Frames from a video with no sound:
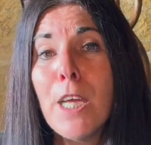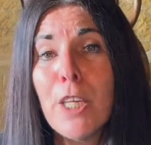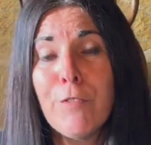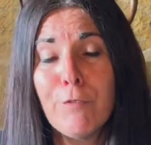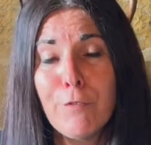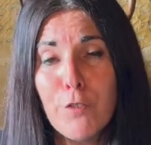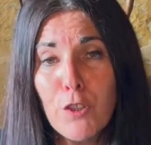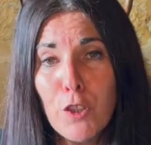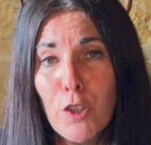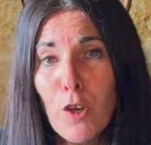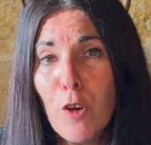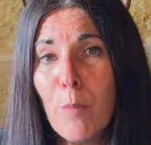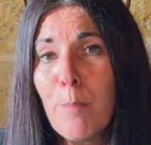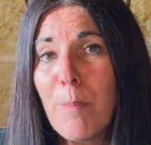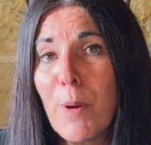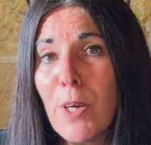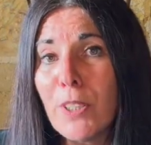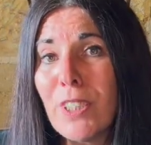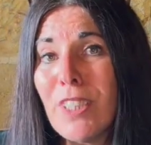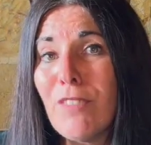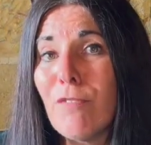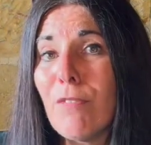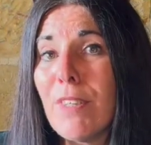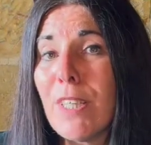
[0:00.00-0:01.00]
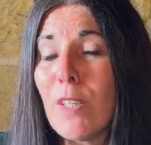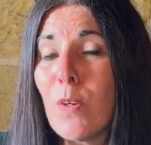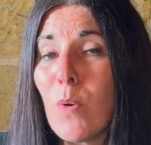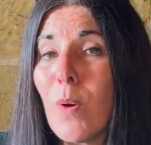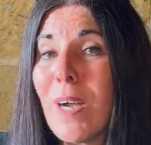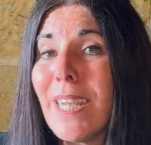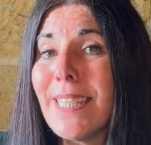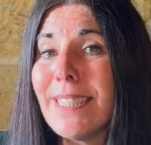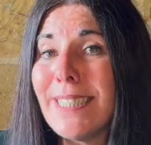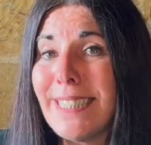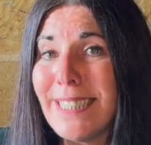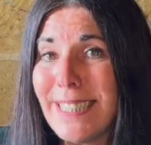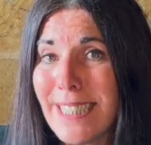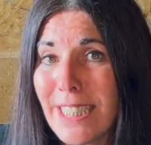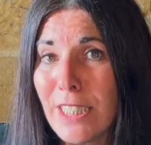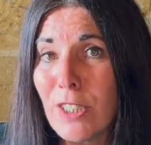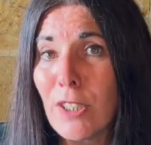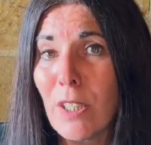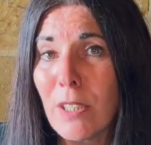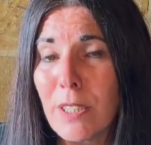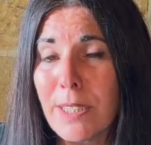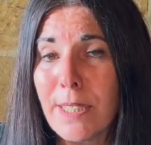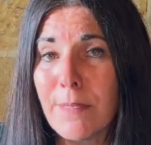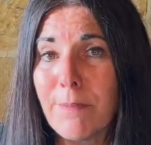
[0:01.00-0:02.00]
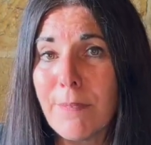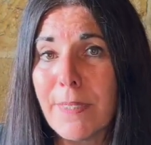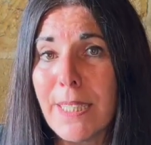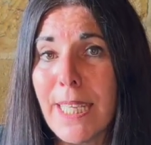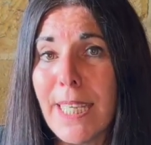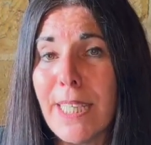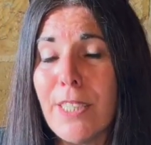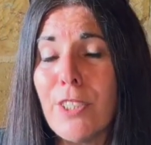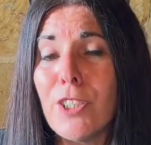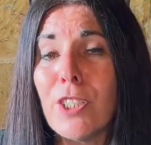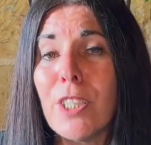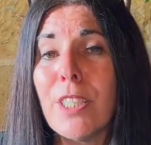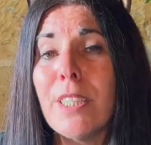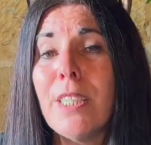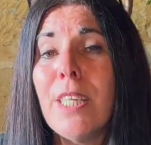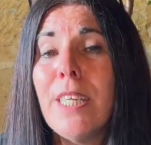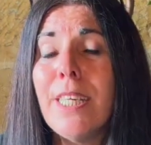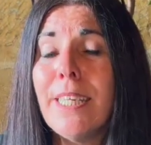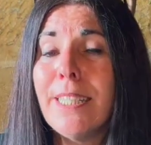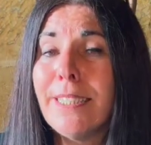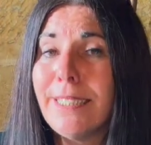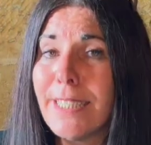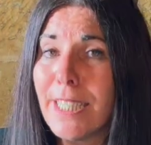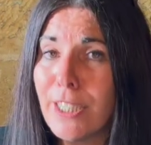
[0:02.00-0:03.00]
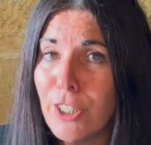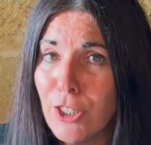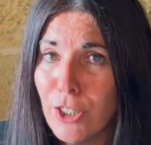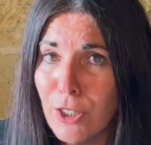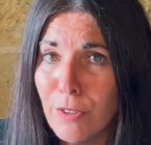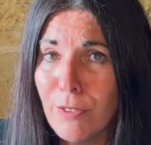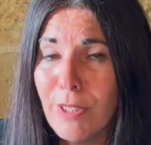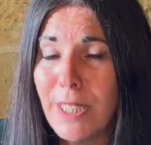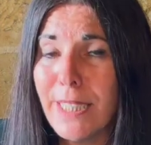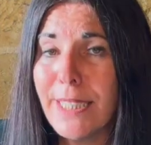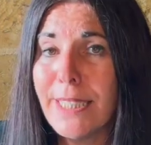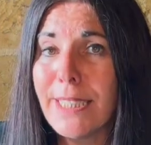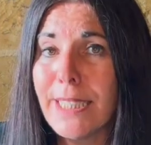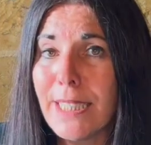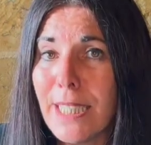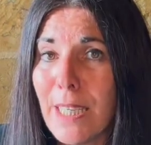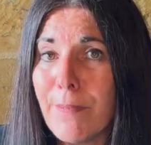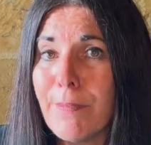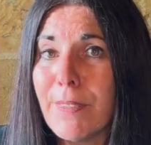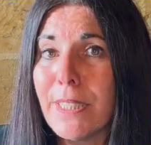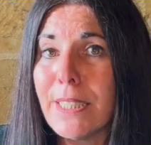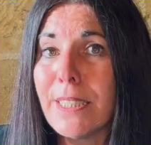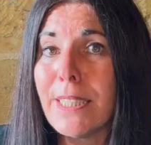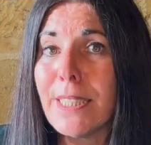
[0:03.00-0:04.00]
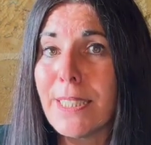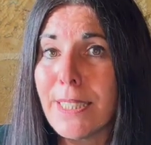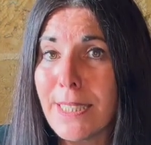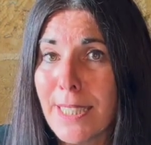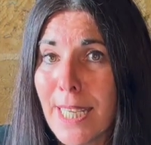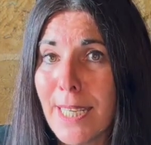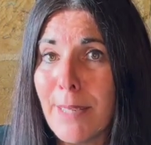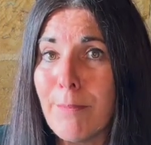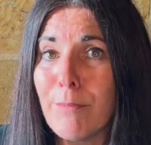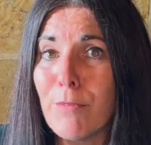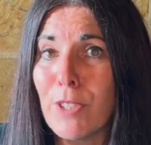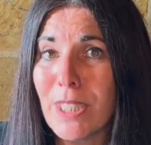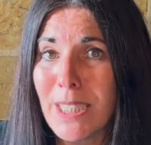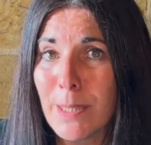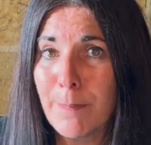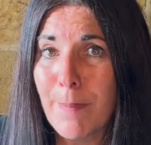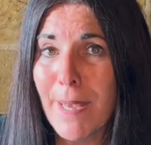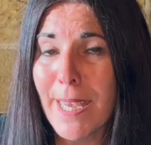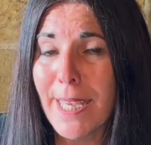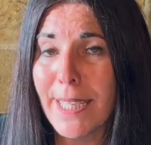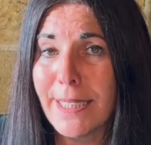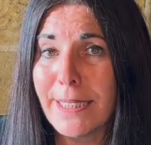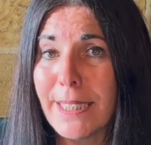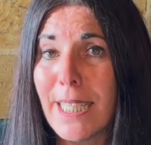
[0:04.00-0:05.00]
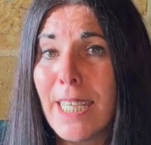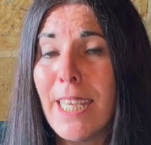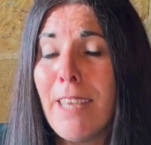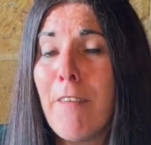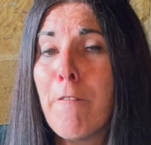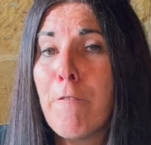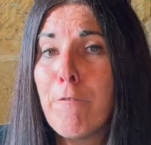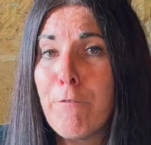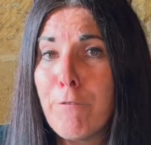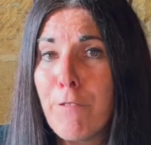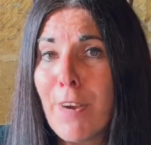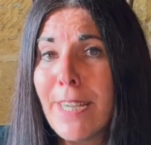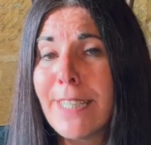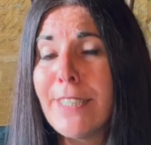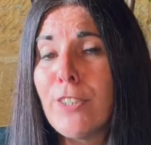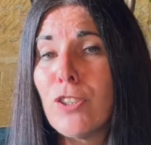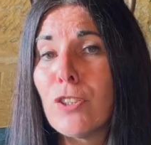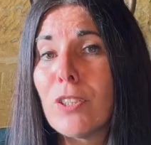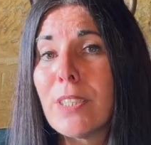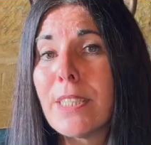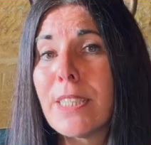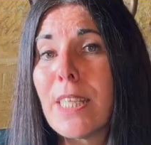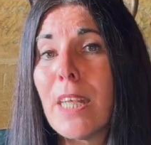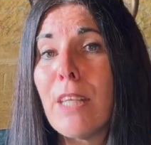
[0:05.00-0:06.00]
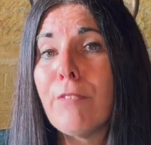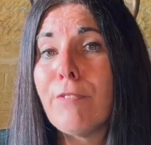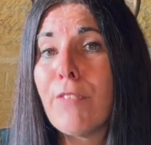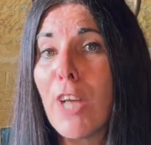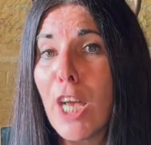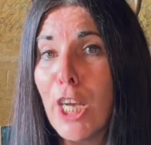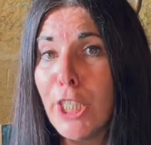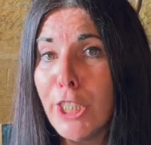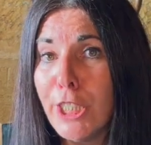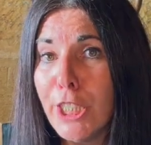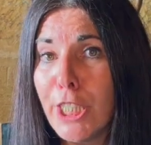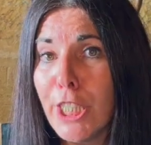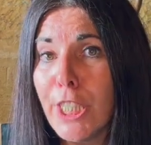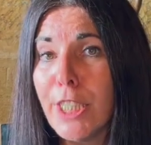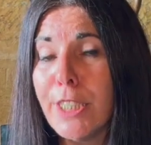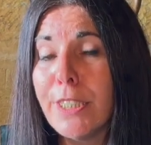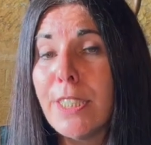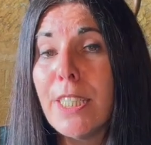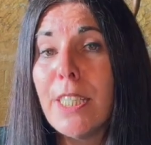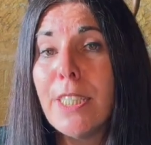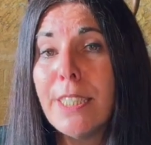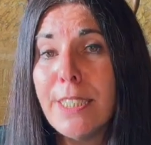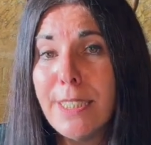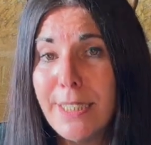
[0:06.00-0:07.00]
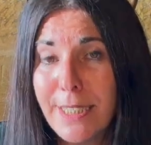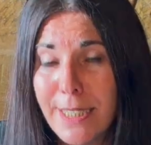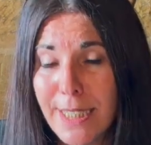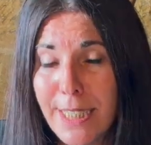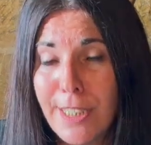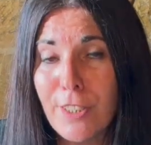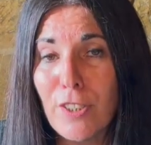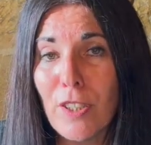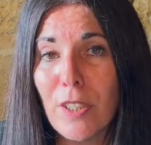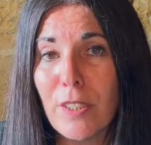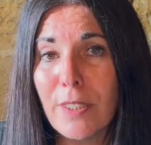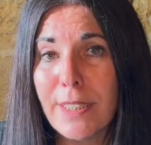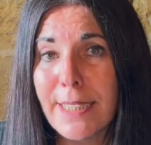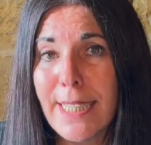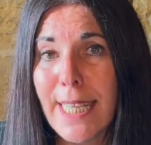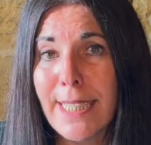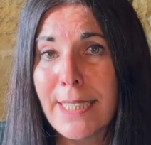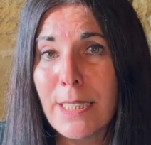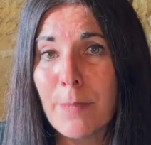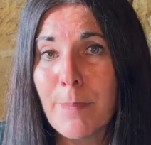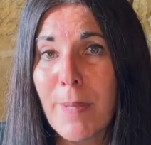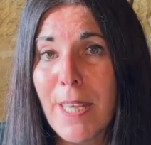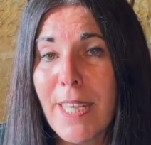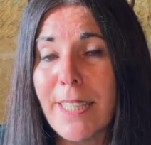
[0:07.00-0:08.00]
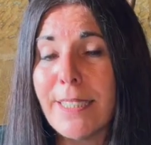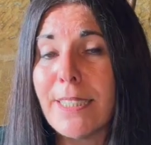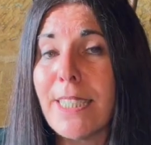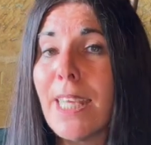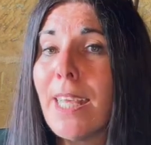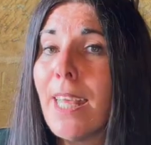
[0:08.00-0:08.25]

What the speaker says: If your body requires detoxification, then you need to give it the same respect. Find yourself a good detox expert.